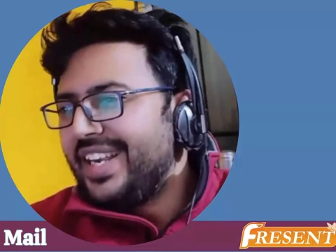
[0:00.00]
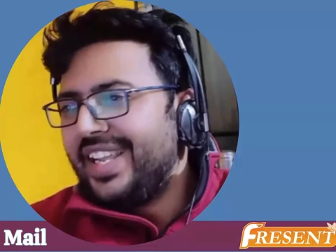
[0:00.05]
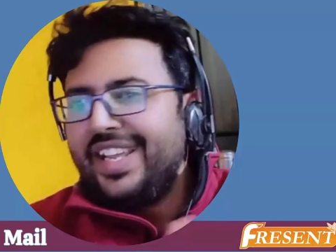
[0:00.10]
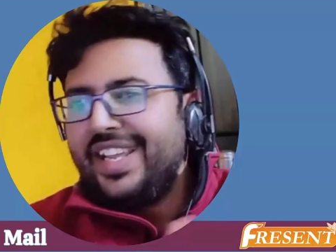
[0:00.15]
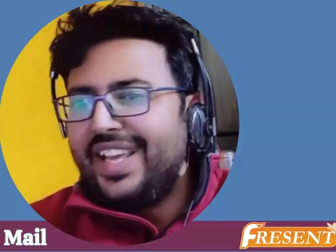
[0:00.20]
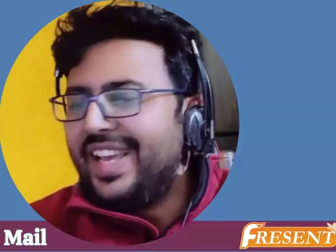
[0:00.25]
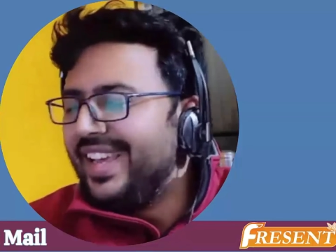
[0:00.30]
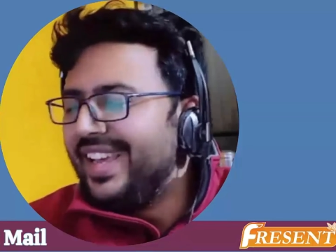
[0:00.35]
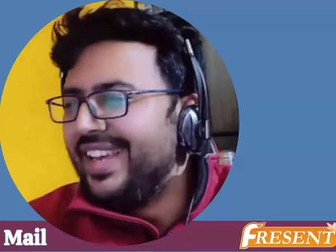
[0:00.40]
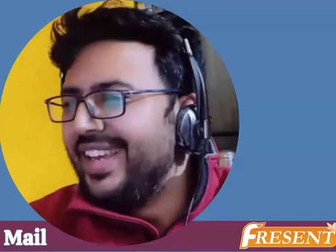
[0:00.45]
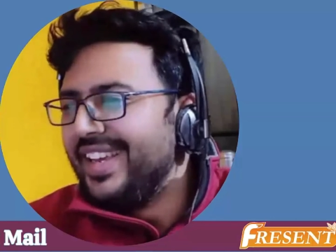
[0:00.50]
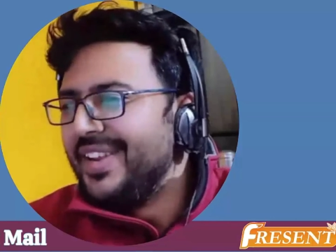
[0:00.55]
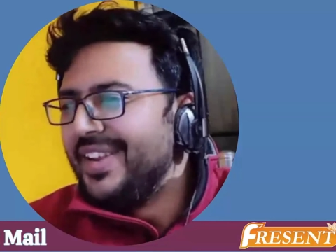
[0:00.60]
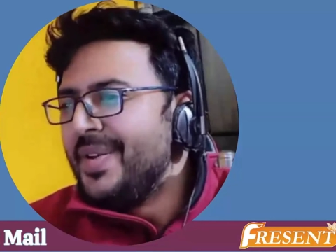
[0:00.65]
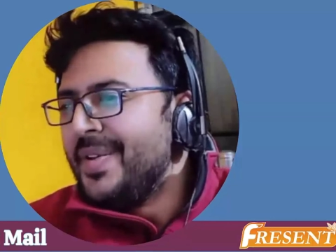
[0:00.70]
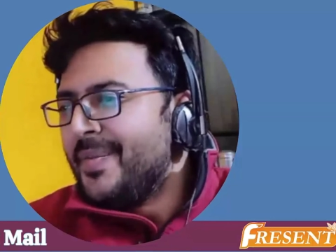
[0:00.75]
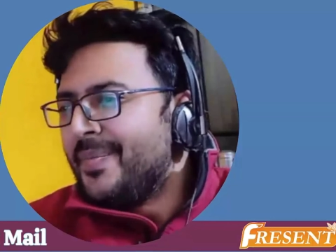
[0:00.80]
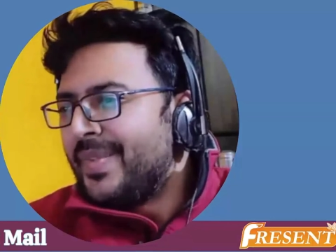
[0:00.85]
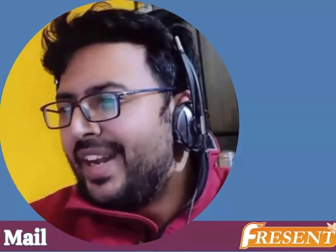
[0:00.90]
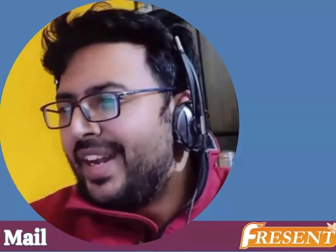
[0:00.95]
hey,
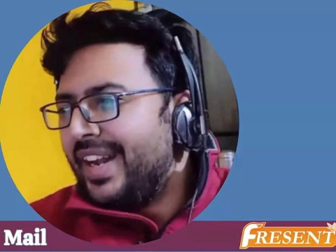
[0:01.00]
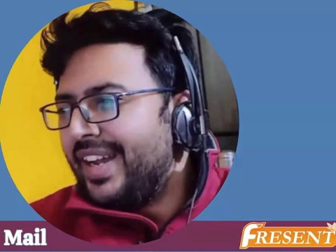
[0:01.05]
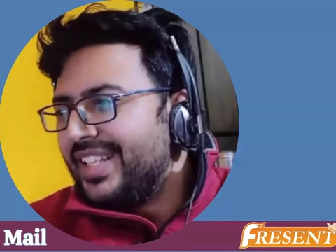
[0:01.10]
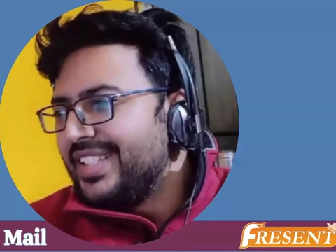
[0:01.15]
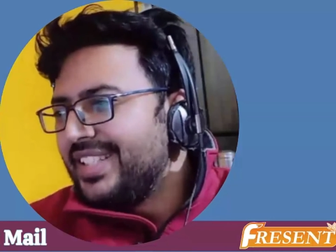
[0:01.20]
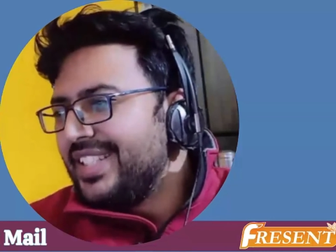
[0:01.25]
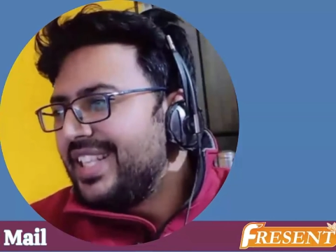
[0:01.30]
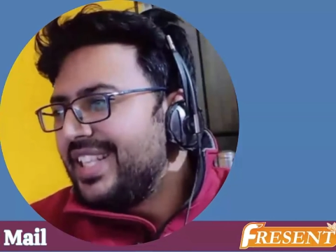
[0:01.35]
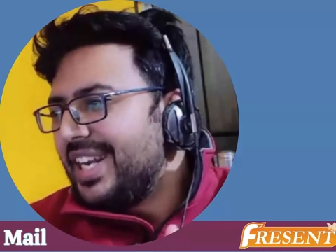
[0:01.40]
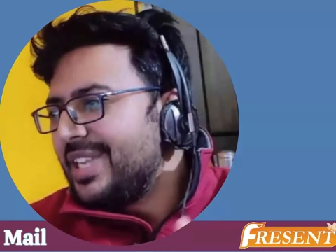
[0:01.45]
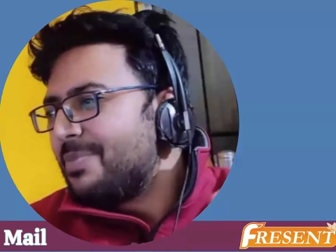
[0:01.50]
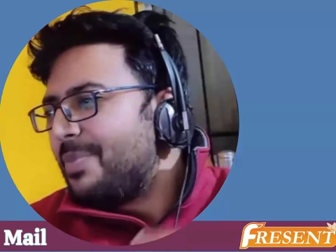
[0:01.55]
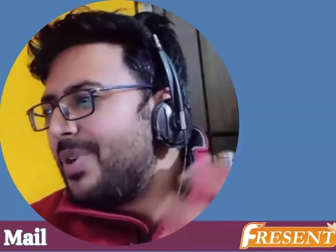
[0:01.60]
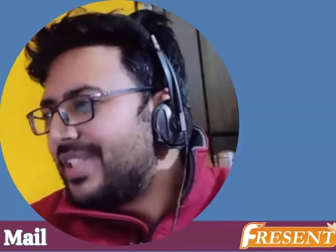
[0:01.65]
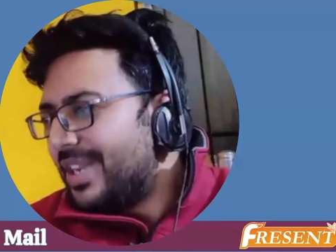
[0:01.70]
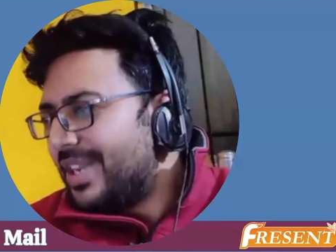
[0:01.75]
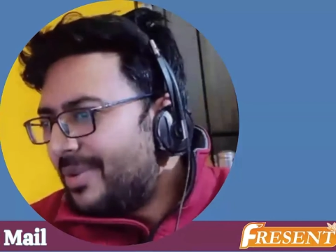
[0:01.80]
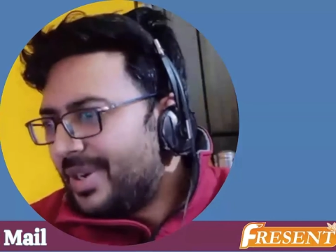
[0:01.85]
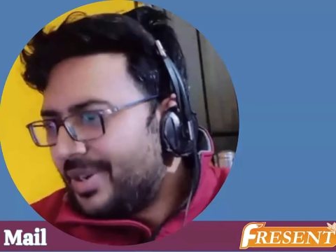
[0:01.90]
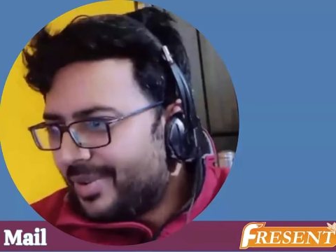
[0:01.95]
this is the
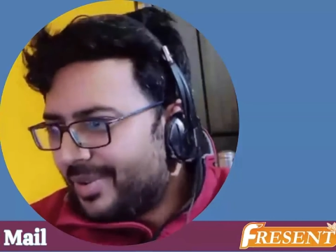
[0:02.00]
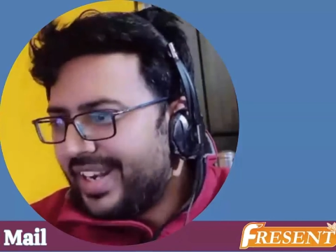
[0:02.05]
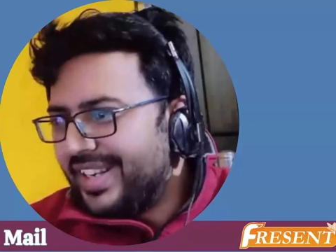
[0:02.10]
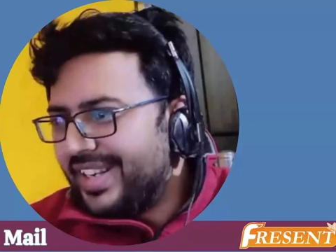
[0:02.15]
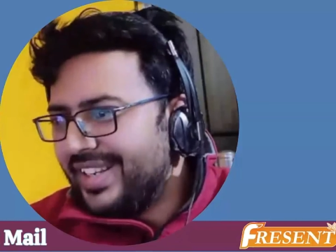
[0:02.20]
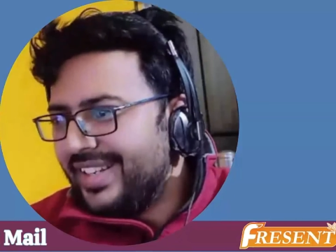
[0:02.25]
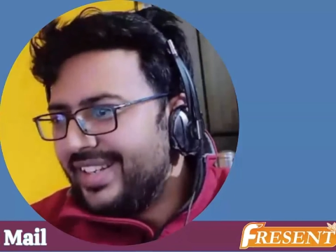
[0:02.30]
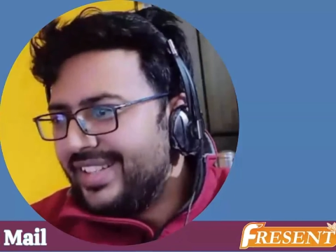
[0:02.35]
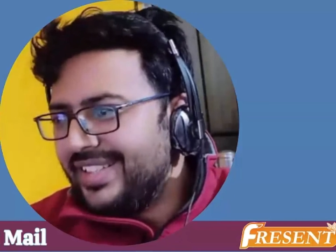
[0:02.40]
response I want to write.